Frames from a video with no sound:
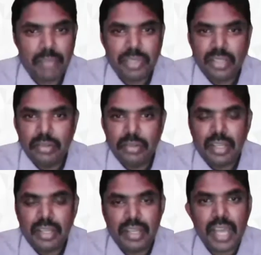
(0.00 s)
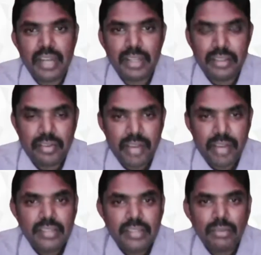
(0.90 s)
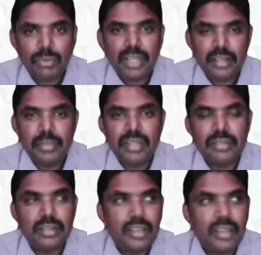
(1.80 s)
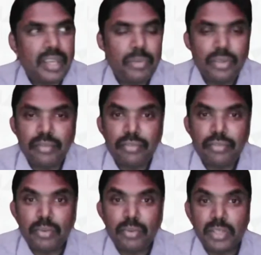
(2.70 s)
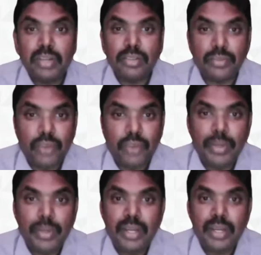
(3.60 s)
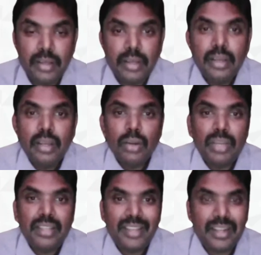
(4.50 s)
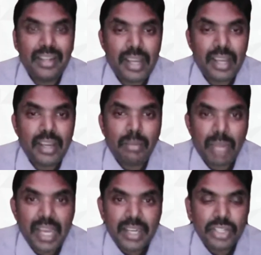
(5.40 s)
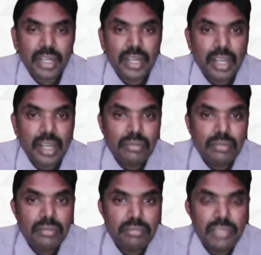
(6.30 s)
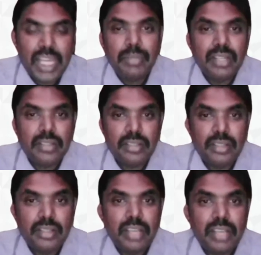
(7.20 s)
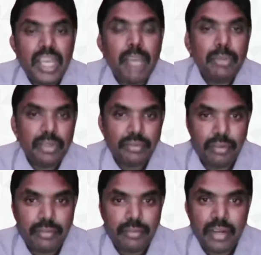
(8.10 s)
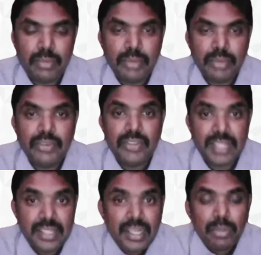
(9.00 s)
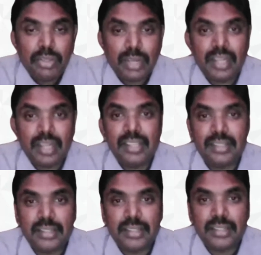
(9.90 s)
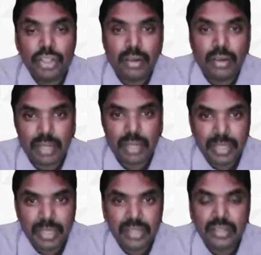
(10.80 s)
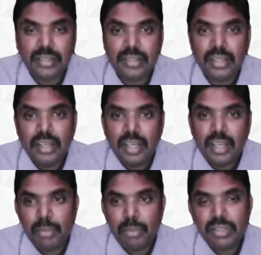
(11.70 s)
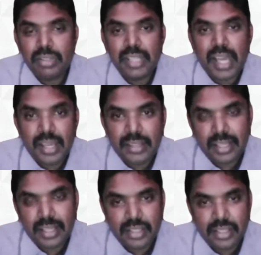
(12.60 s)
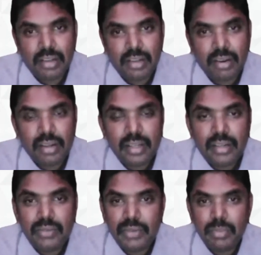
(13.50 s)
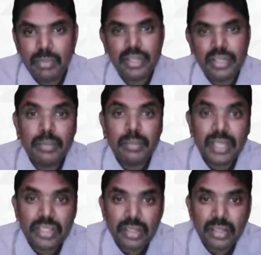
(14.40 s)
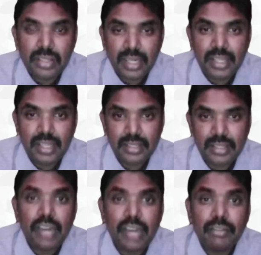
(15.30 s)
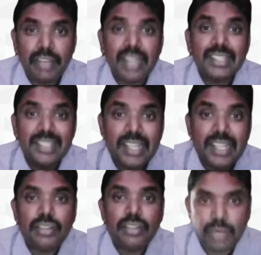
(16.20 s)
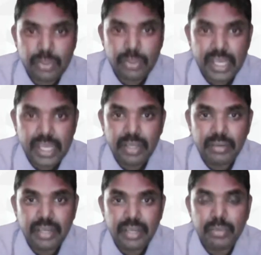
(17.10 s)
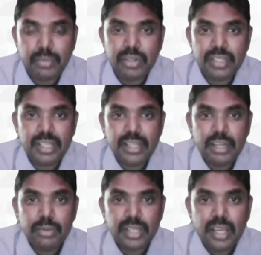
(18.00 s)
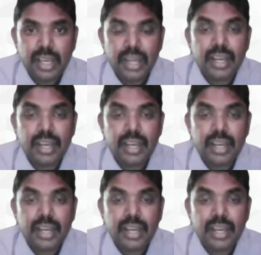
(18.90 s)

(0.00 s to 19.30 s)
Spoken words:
absolutely. And the reason why telemedicine came to the fore was because of COVID. When the entire planet shut down, telemedicine came to the forefront, where we were still able to at least talk to our patients. And because the eye is an external organ, we were able to take pictures and at least kind of get a sense of what was happening, right? I'm not saying that it was a